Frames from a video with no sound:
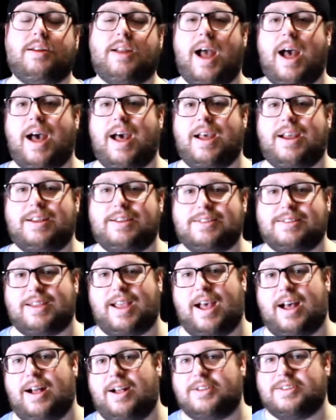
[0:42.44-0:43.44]
Guys,
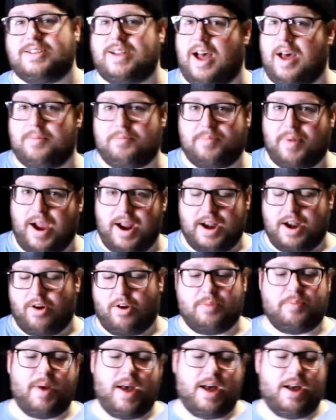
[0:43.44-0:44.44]
gals,
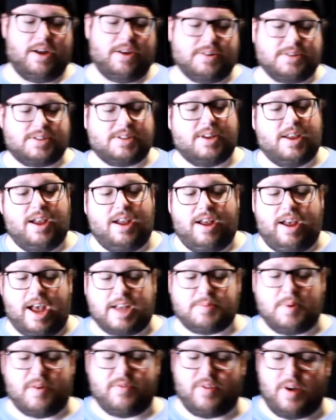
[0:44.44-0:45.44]
non-binary pals,
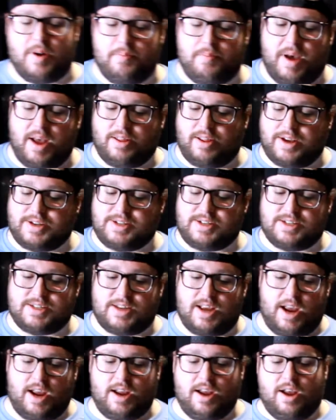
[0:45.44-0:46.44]
as my friend Ben likes to
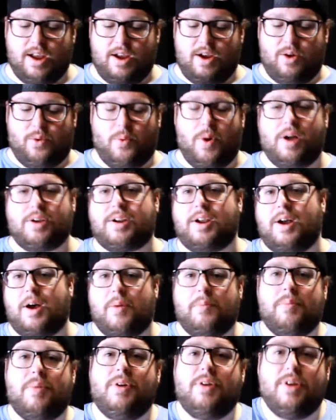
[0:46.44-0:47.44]
say,
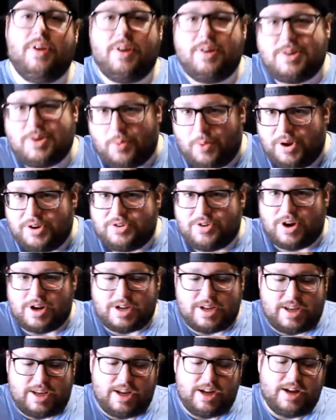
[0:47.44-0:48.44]
welcome to One Drunk
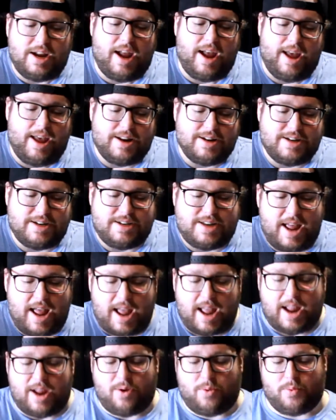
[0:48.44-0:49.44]
Geek, and
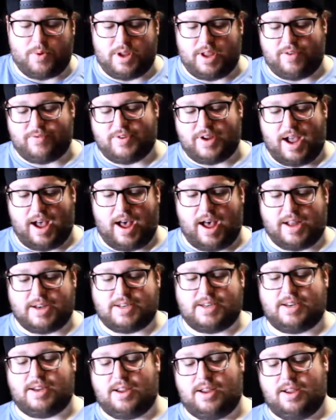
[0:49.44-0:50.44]
today we have
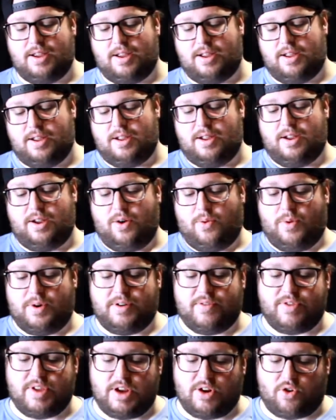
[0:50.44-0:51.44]
got one
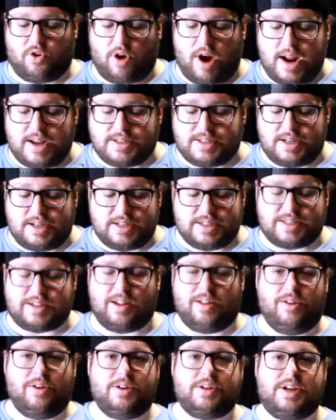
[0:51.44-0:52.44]
of the craziest
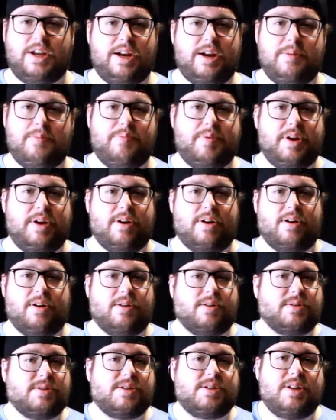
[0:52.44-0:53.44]
looking
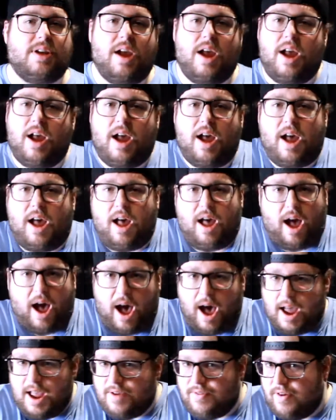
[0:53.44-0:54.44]
beers
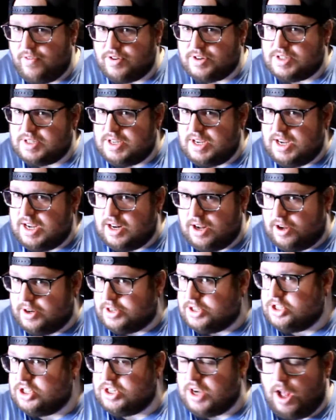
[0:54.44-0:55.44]
I have ever seen on a
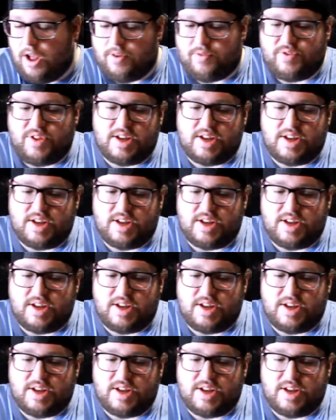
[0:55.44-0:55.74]
shelf.